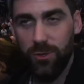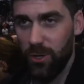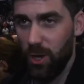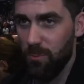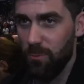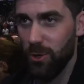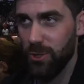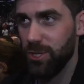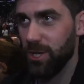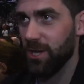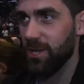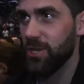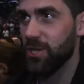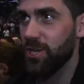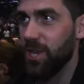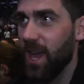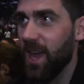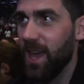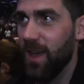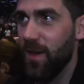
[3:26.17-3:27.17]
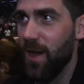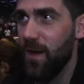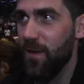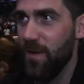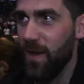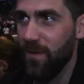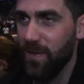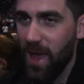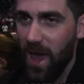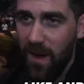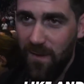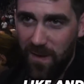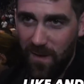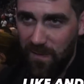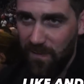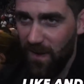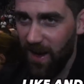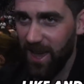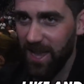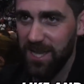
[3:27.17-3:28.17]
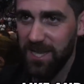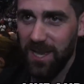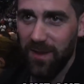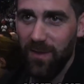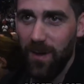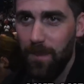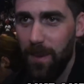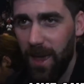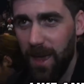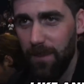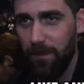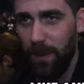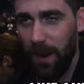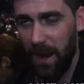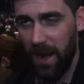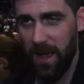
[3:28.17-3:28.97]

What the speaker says: not much I can say. If you're being